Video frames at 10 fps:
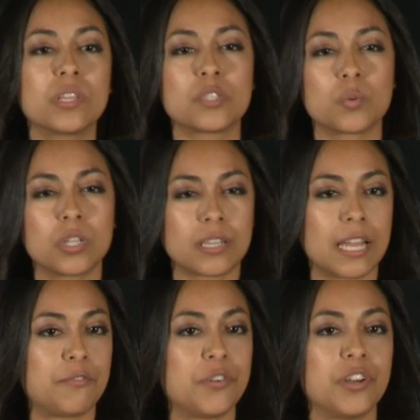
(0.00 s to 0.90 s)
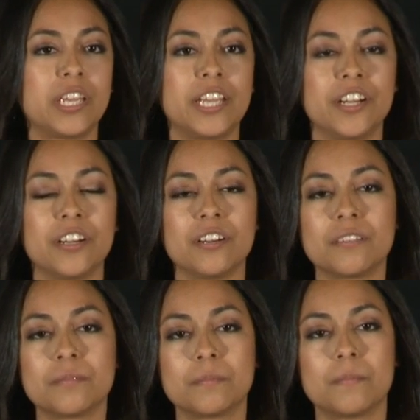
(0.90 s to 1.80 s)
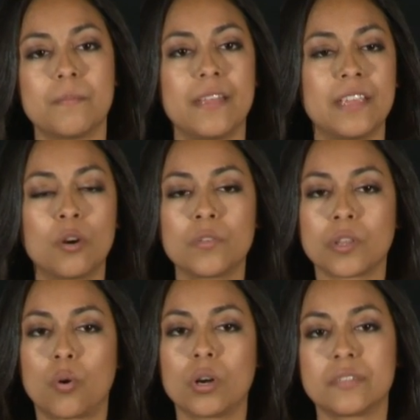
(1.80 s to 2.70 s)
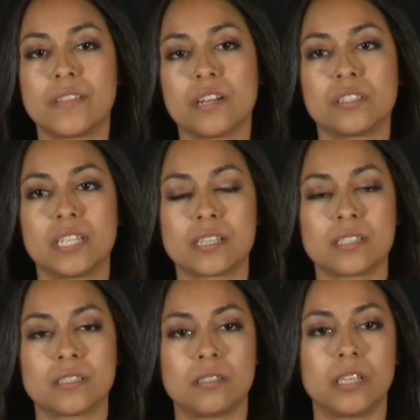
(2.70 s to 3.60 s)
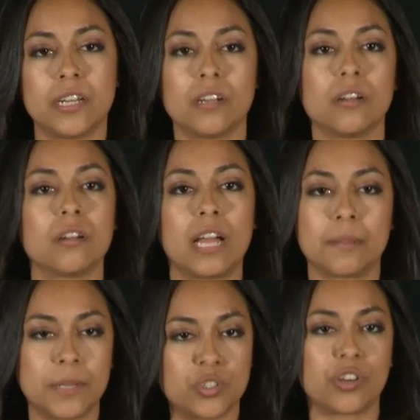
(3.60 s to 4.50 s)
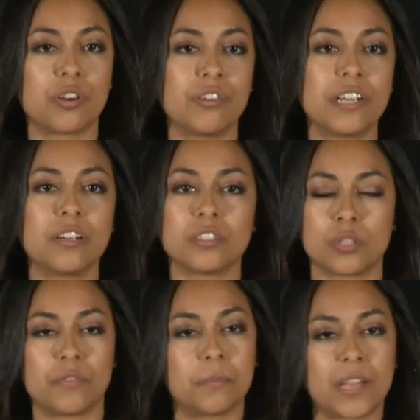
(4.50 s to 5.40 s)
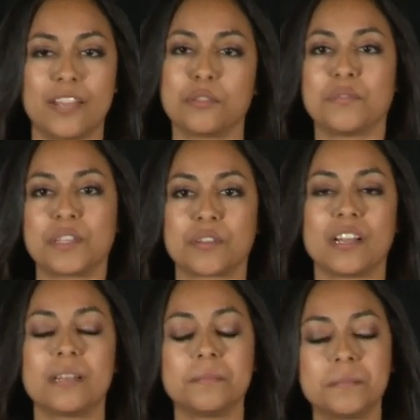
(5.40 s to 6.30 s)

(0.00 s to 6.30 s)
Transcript: what this would look like for a year, and then over the course of their six year elementary career, so from K through fifth grade.